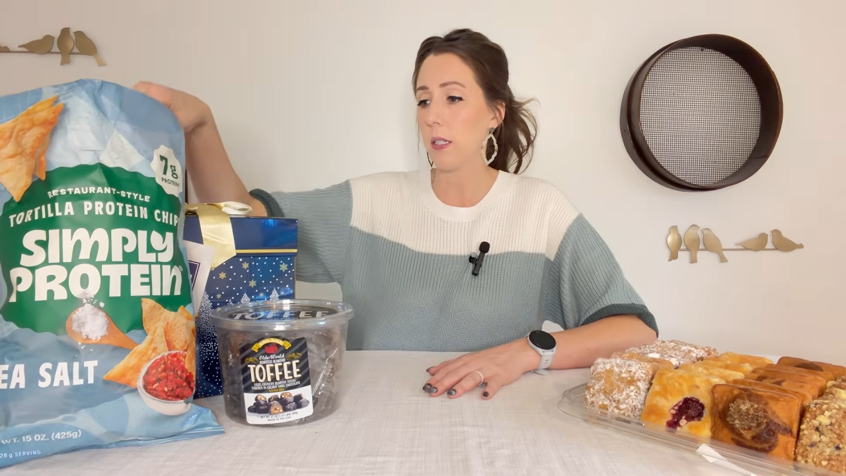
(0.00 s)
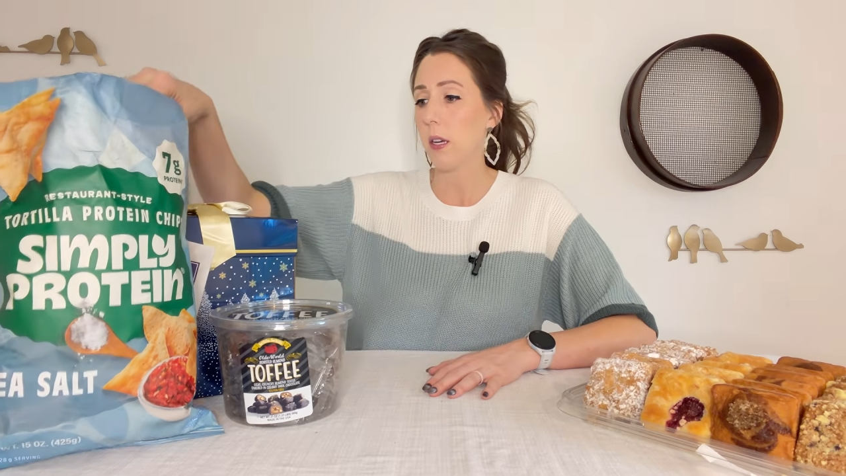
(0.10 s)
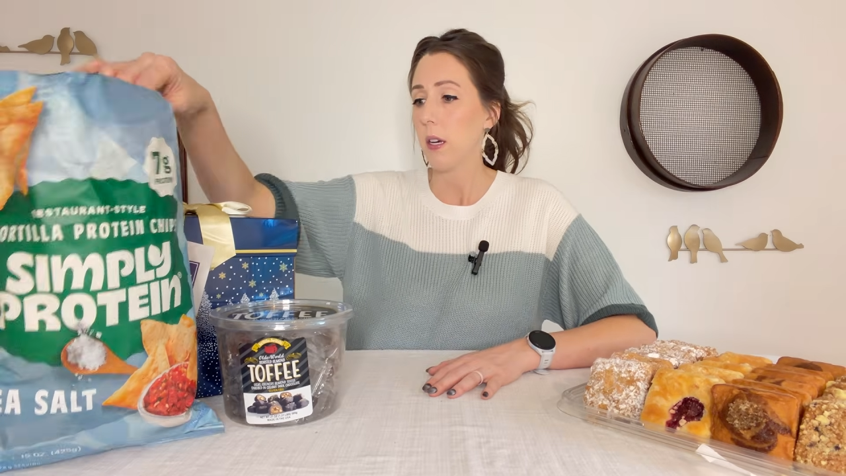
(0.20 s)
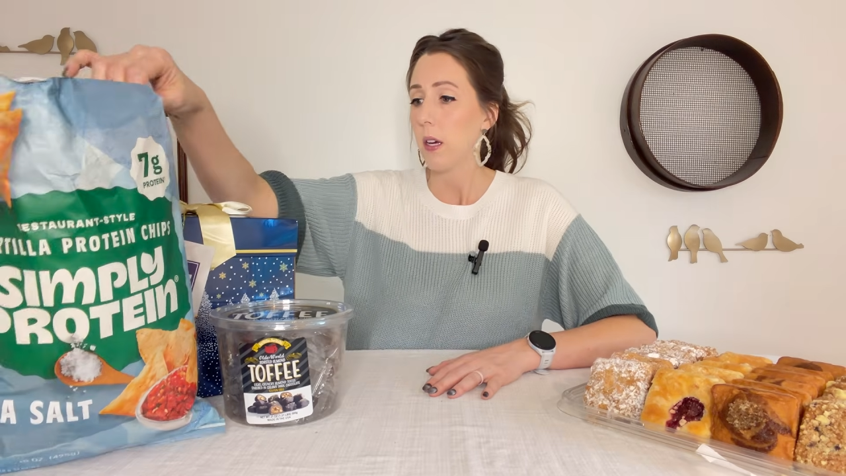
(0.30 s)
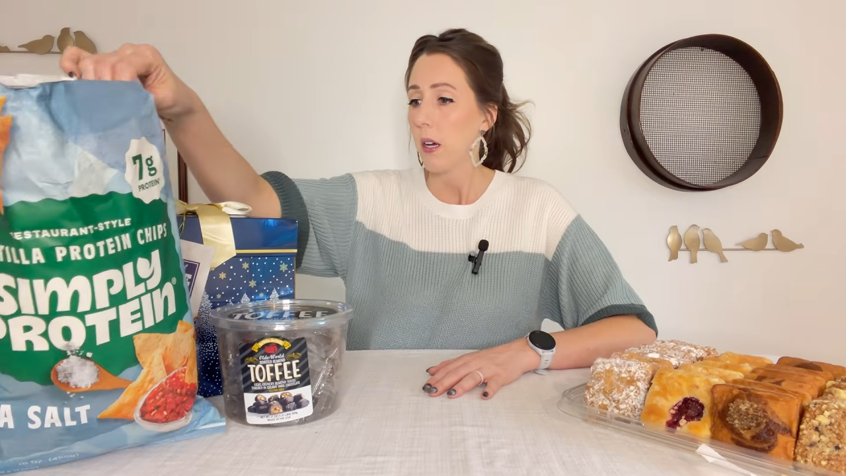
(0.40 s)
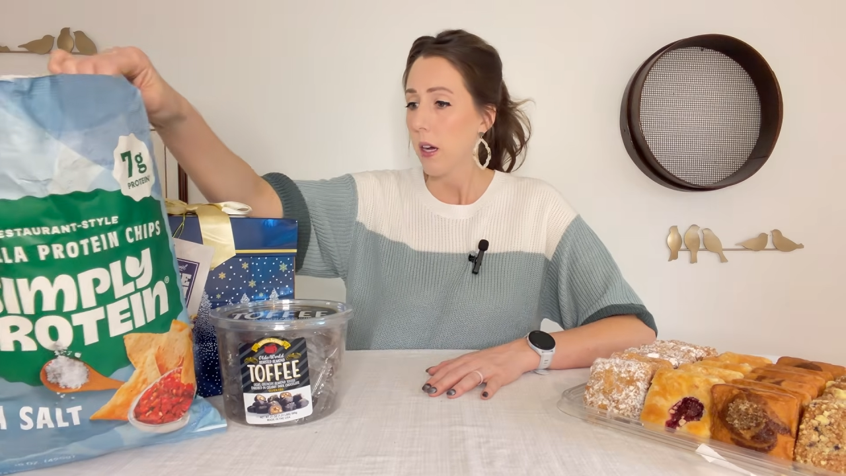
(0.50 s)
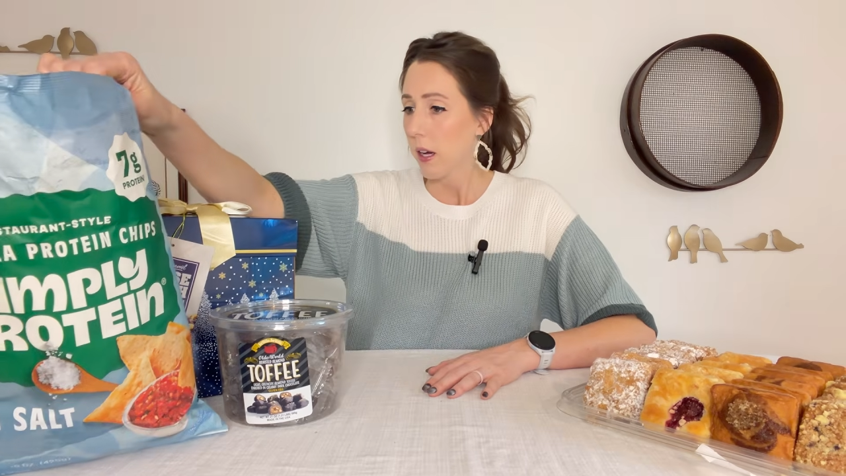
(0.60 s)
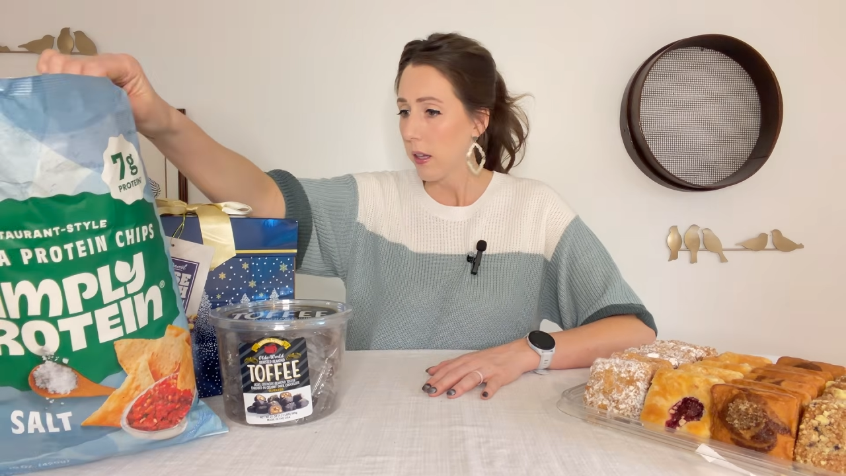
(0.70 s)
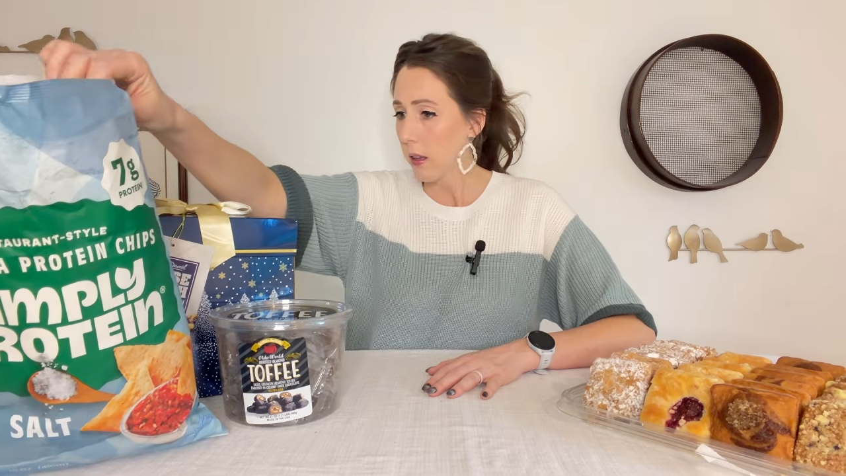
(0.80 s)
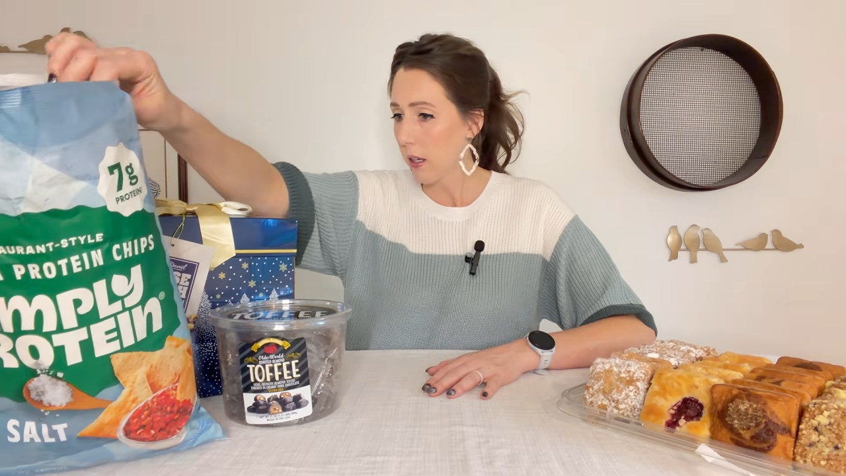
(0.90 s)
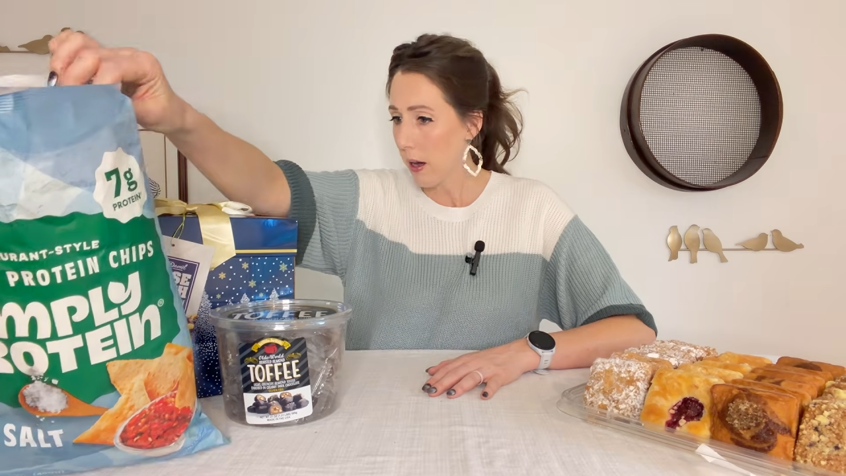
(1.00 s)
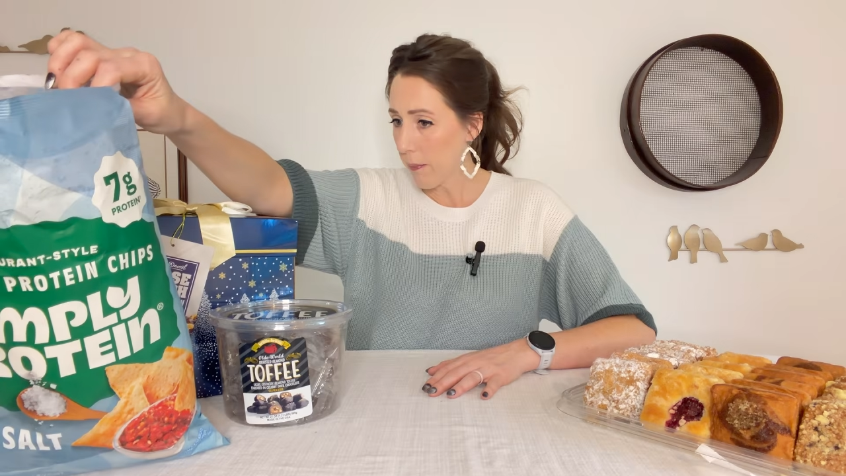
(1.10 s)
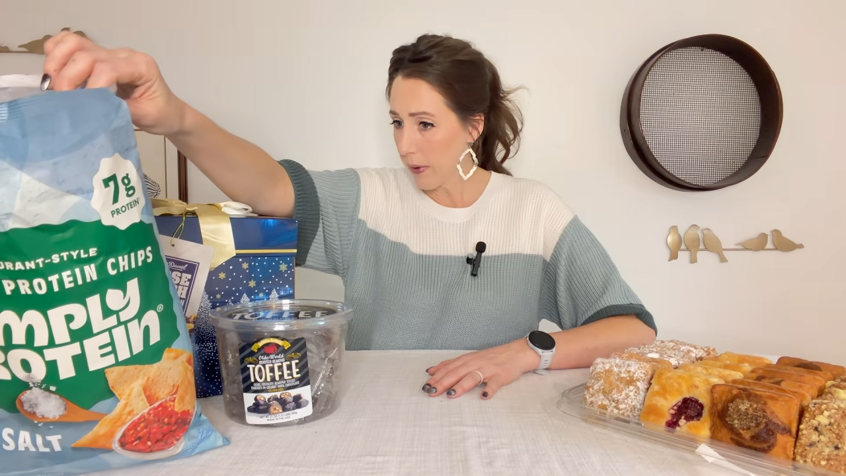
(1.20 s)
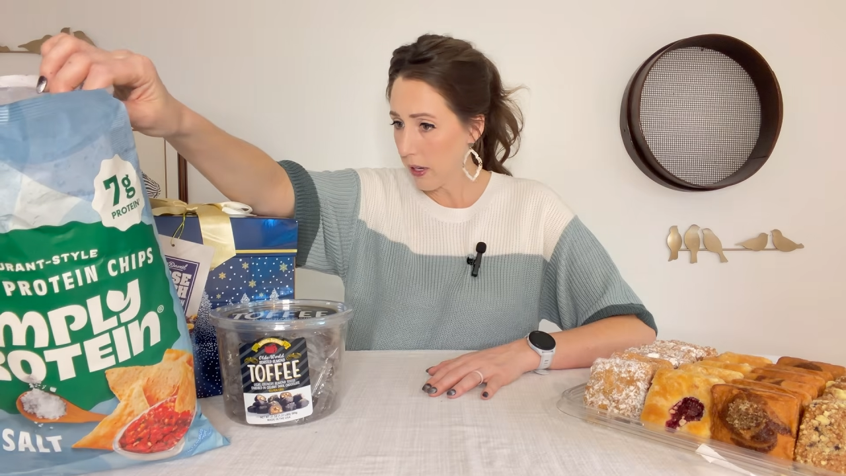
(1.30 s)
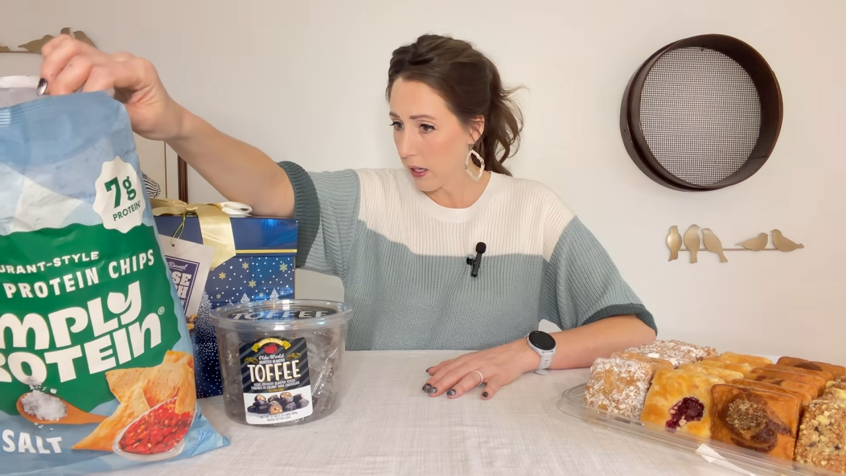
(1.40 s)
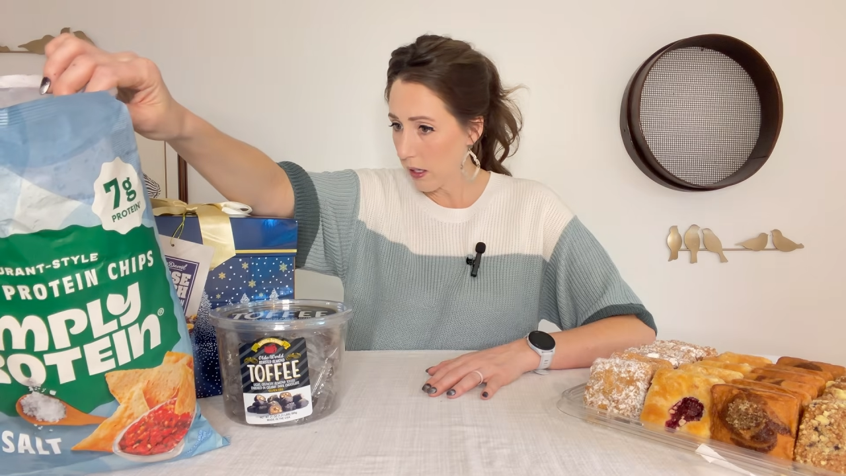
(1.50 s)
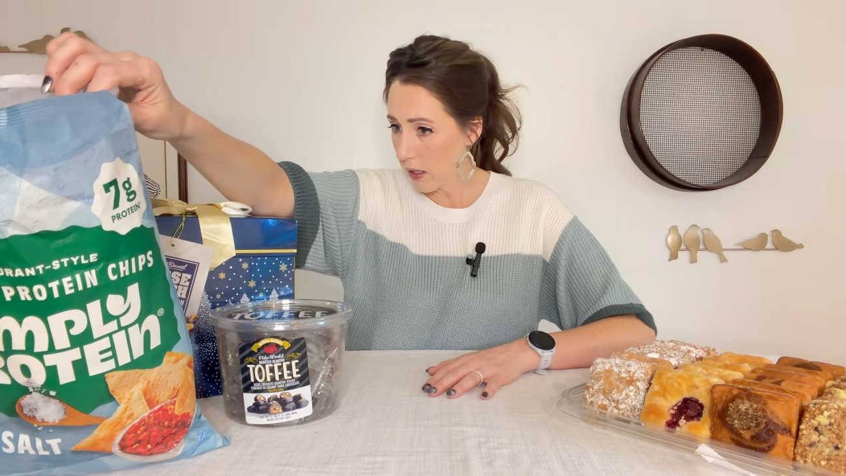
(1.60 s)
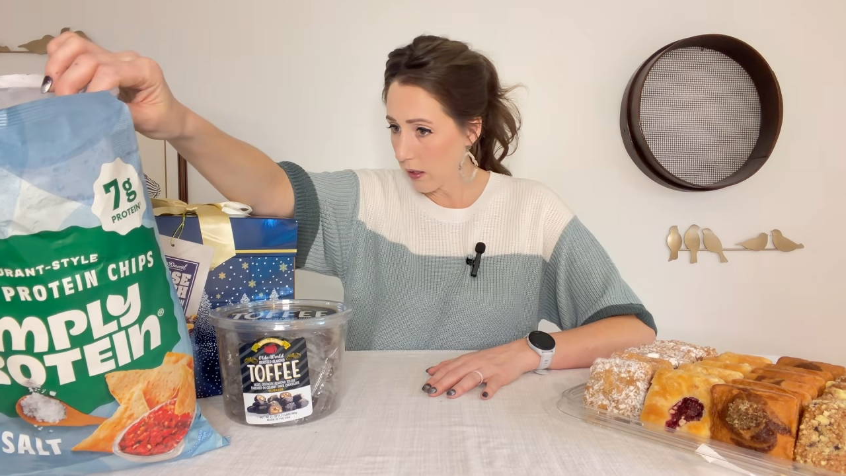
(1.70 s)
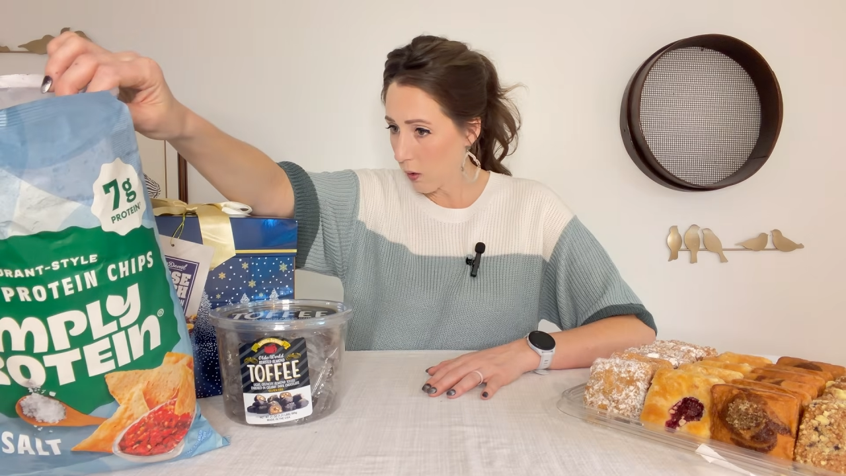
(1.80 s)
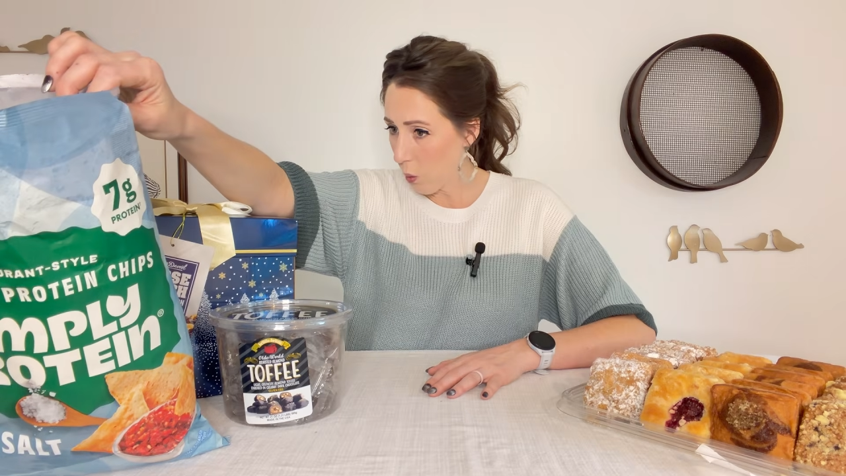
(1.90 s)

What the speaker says: I think the company is